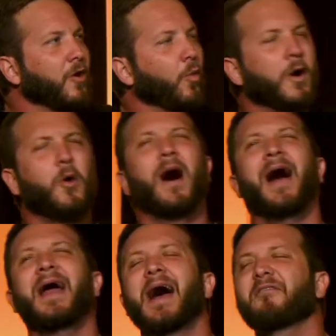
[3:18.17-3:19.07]
What do
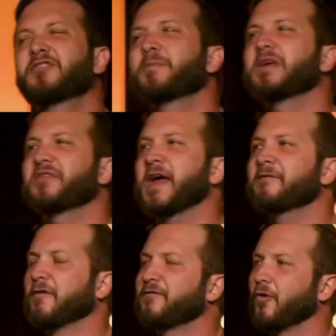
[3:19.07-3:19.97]
I have to be
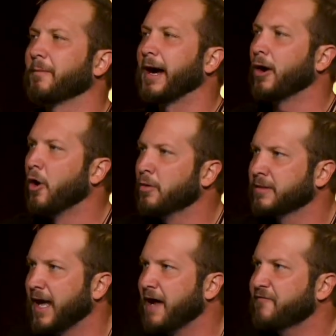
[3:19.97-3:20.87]
thankful for in my
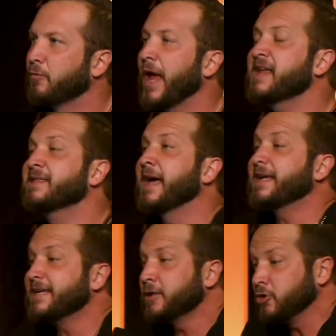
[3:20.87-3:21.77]
own life? And in
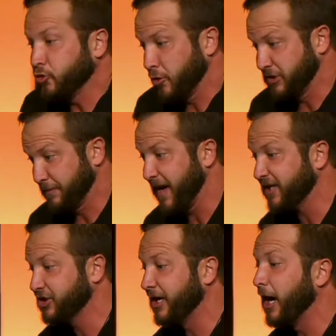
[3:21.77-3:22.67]
that
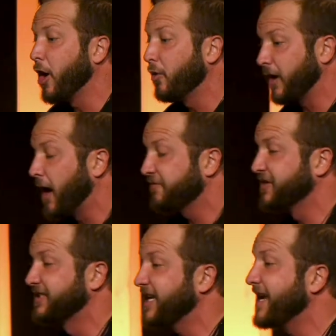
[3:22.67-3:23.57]
introspection, I
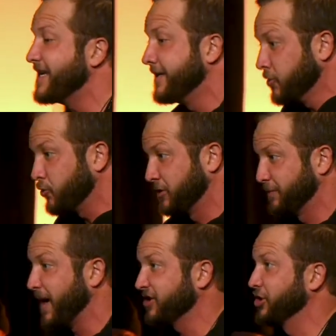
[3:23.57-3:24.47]
often say
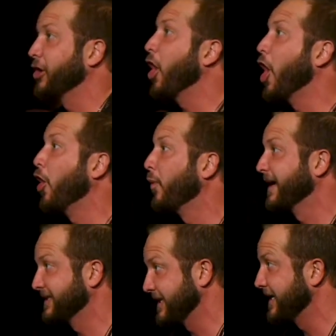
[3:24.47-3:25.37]
introspection
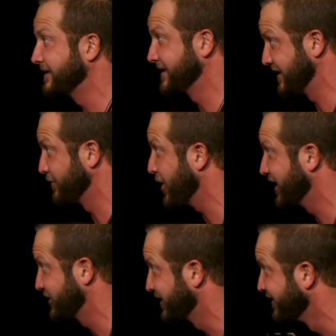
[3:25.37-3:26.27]
always leads to
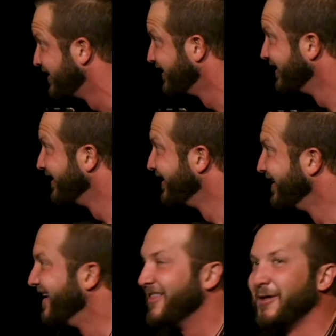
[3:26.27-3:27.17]
depression.
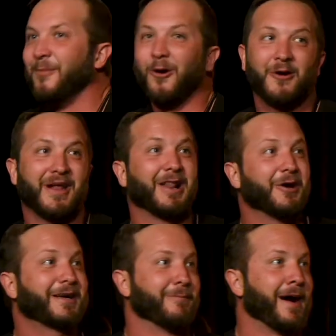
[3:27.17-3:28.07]
The more that I
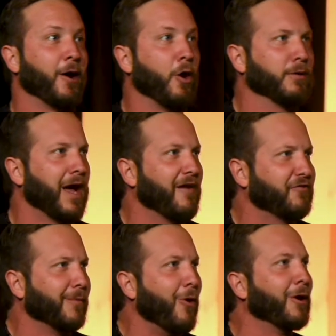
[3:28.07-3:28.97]
look at my own
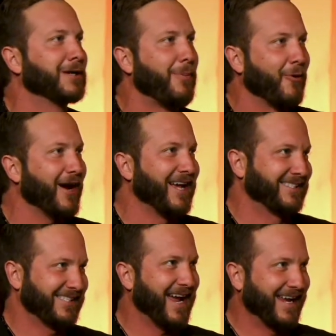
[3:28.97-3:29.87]
life, the more
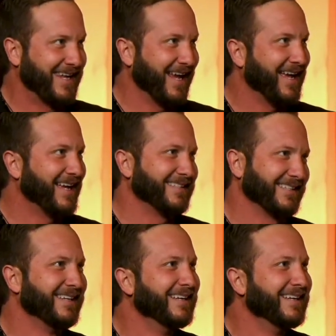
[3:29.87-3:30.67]
depressed I get.